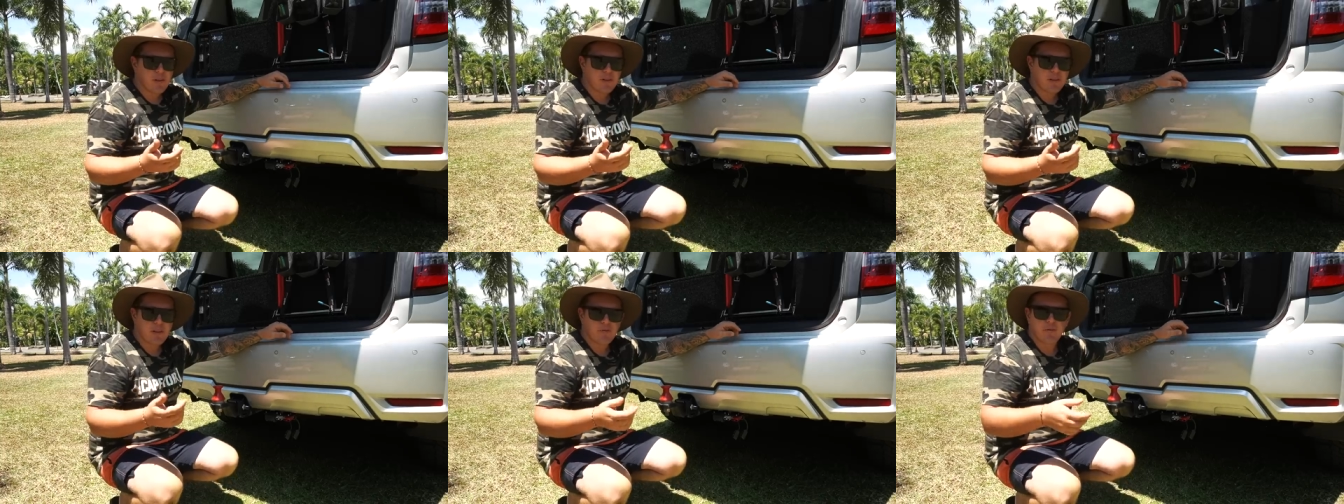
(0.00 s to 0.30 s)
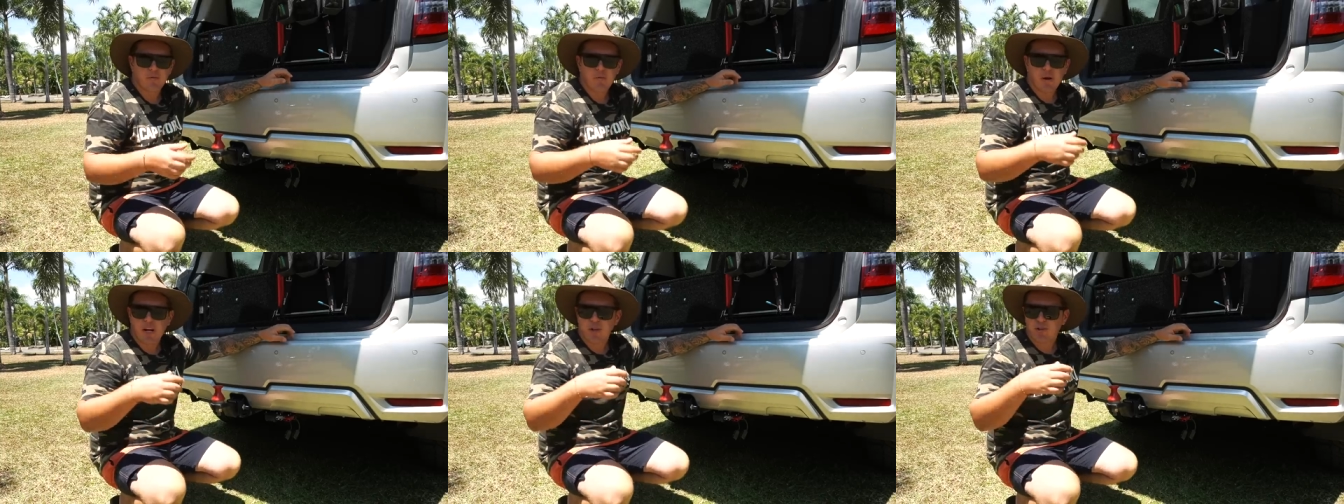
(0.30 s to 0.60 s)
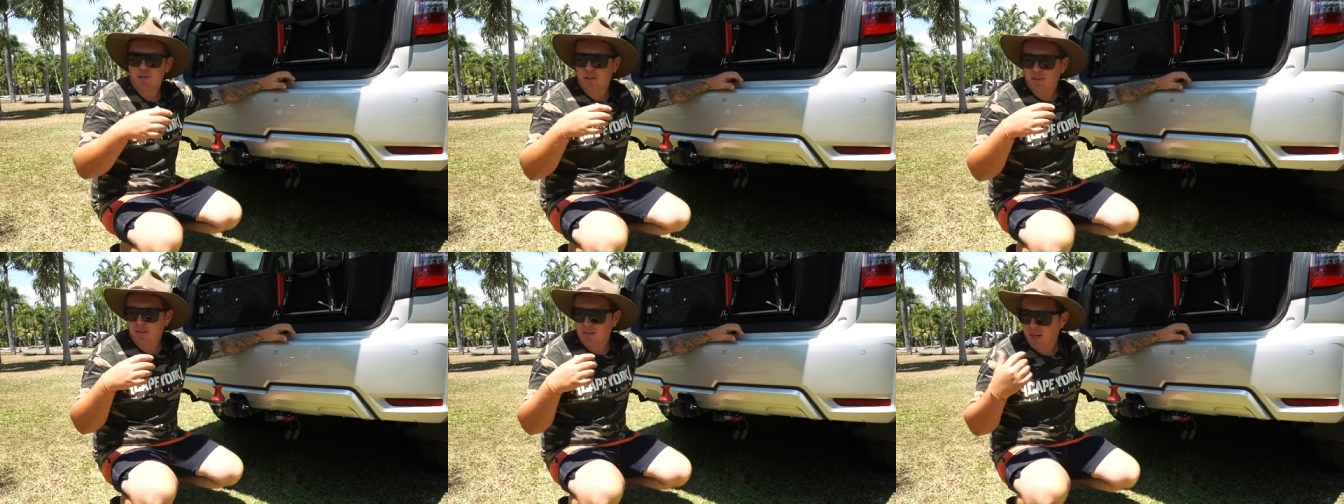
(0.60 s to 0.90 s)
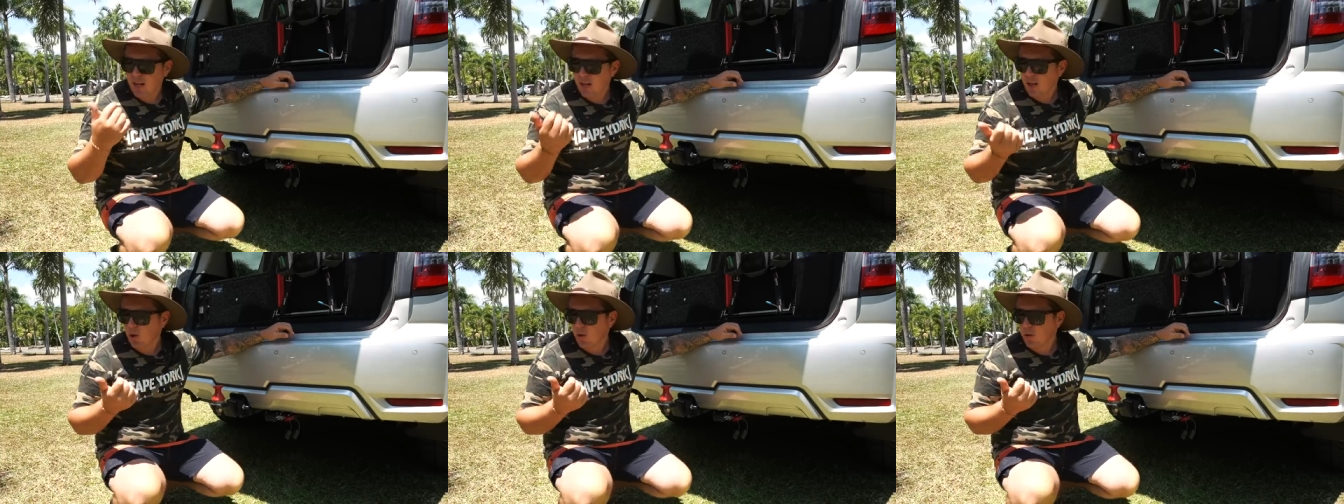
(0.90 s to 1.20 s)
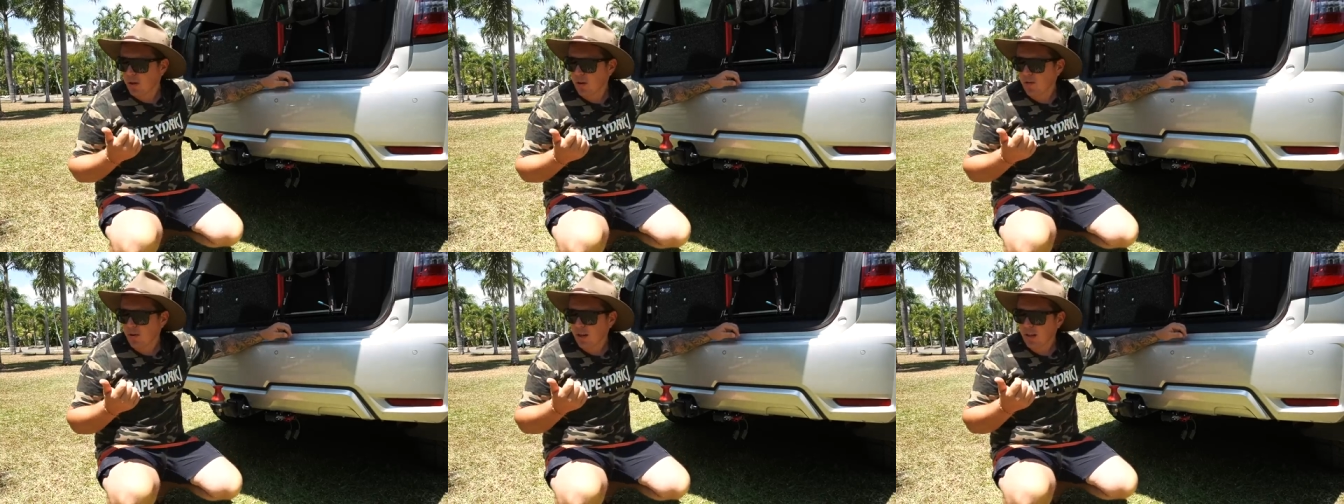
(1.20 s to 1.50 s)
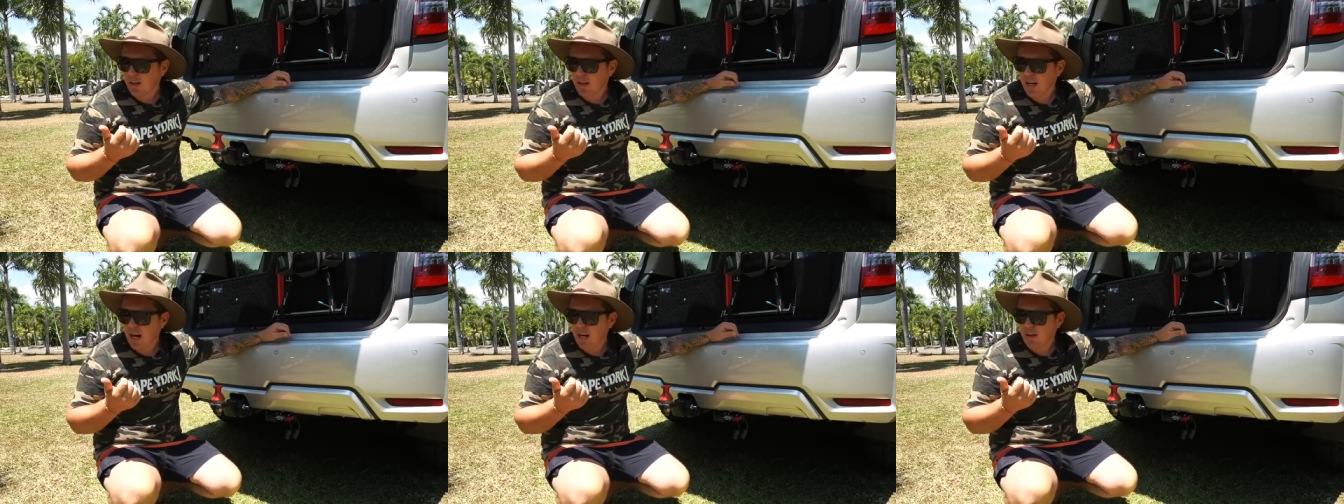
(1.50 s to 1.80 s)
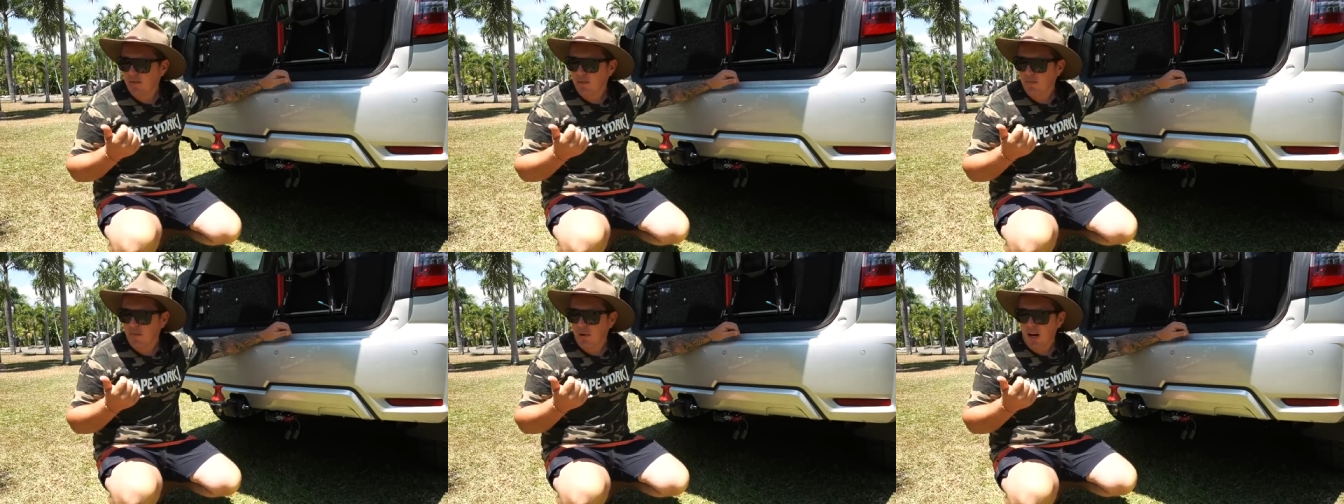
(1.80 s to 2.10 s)
this information and started looking around the
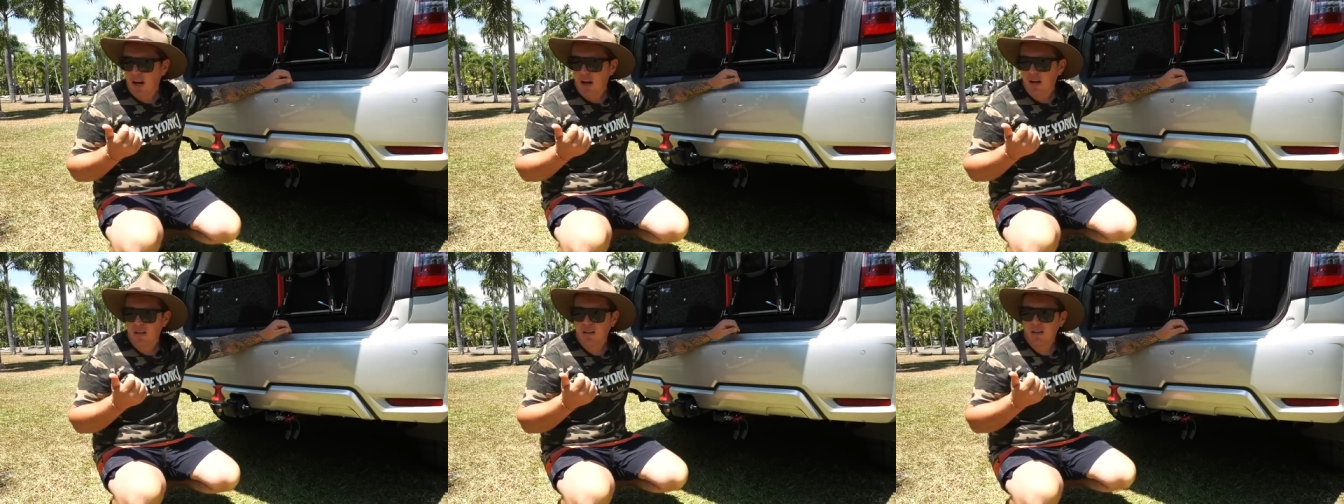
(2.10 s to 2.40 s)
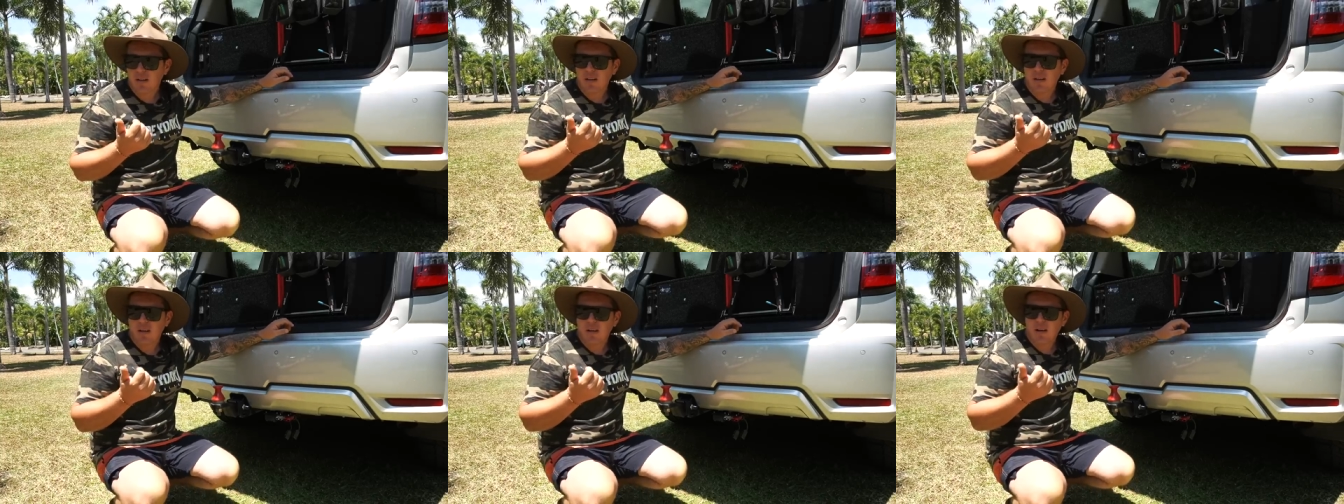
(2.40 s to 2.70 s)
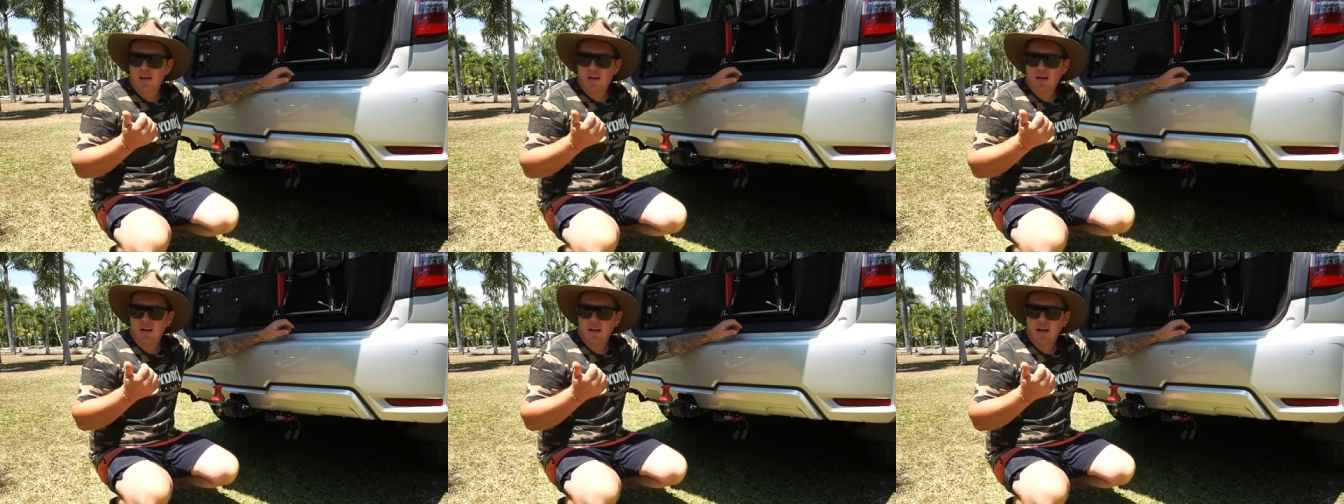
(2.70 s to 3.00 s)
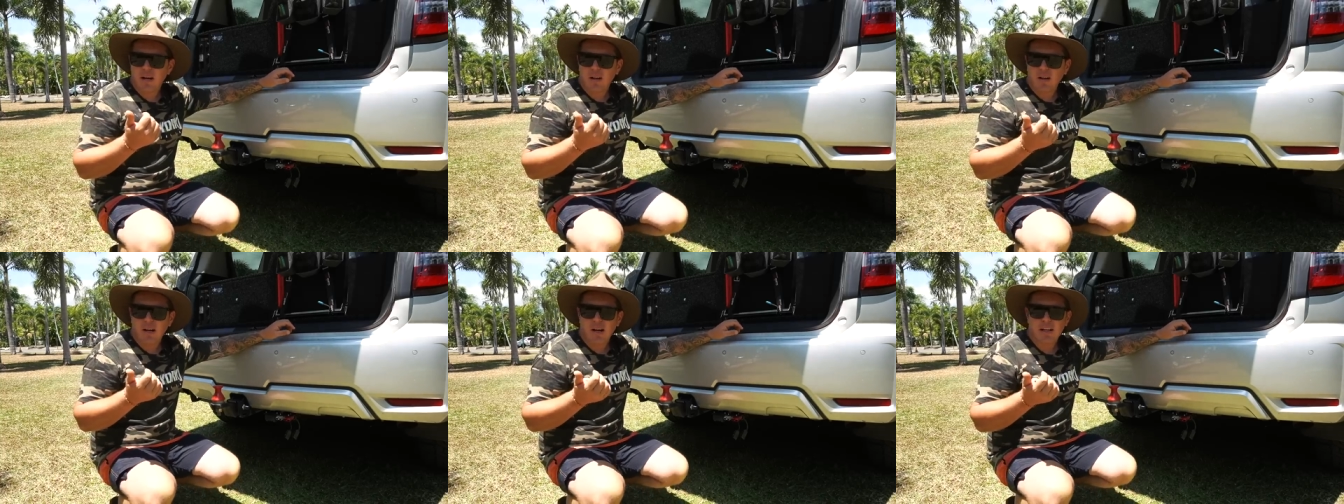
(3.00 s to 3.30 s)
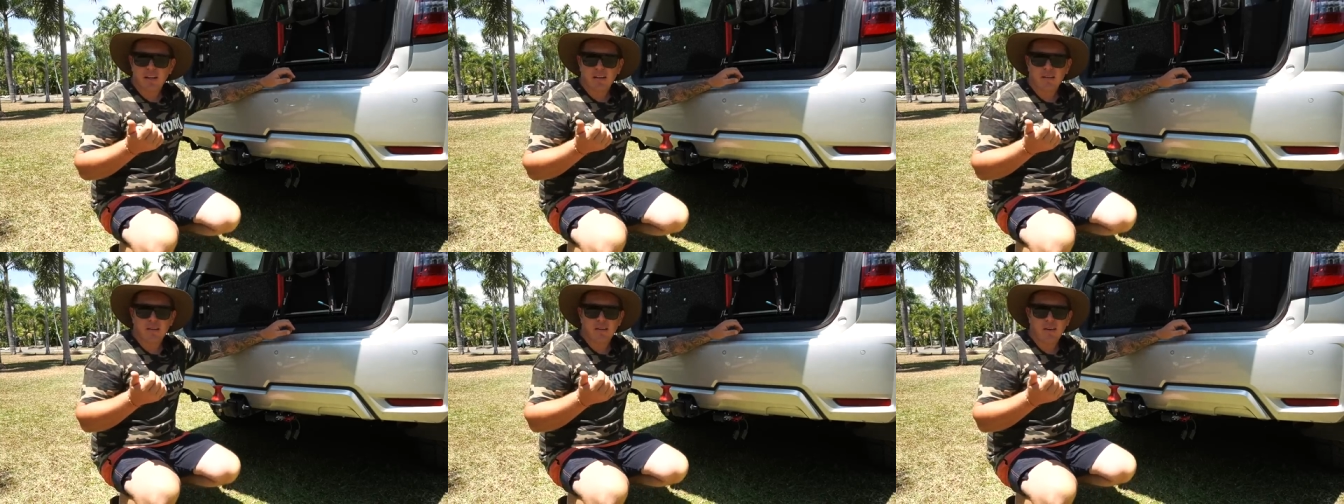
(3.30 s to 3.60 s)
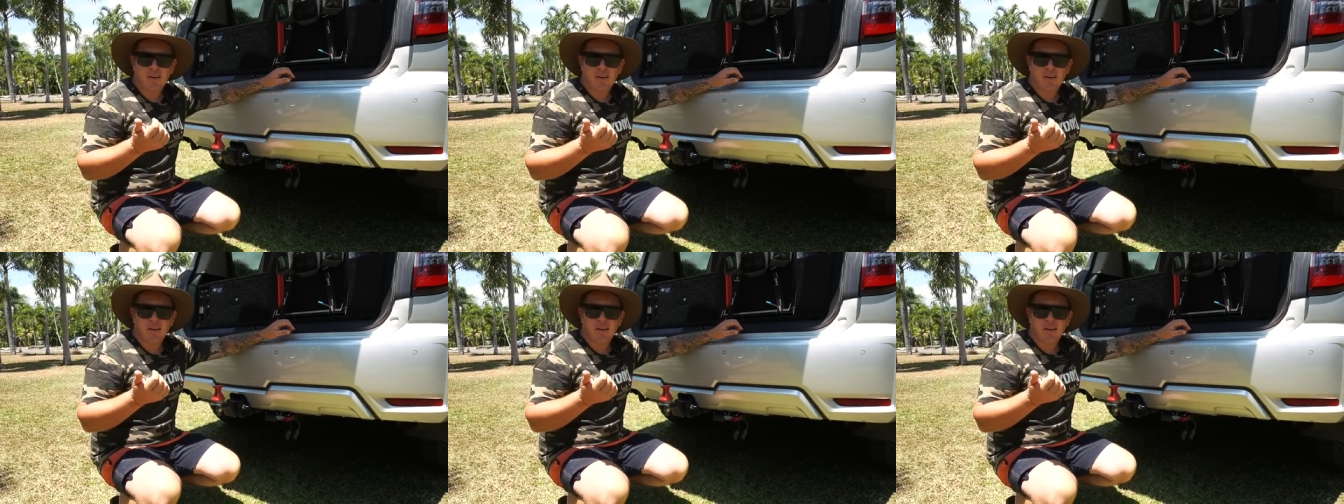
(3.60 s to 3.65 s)
caravan park and like